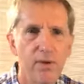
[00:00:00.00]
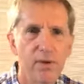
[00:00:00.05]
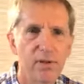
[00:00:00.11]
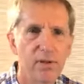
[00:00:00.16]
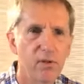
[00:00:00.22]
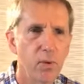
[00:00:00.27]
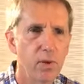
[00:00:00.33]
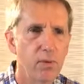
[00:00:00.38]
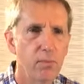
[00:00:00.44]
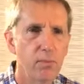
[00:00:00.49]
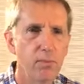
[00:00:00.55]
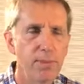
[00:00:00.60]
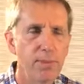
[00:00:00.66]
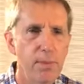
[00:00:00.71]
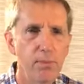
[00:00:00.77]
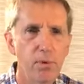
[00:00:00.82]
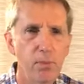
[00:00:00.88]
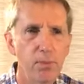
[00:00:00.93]
This is what
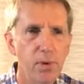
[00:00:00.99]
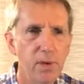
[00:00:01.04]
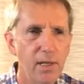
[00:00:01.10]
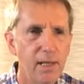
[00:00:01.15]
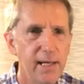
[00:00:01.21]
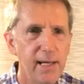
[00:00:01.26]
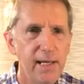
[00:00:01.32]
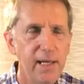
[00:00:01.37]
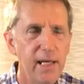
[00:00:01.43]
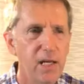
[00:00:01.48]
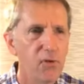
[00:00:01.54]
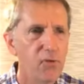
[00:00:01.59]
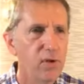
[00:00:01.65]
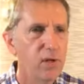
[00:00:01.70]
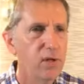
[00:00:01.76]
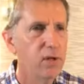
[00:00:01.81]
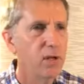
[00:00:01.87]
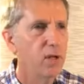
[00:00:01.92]
people
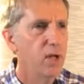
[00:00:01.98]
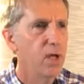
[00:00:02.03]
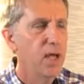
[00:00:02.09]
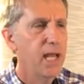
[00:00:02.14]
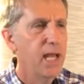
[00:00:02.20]
believe, and,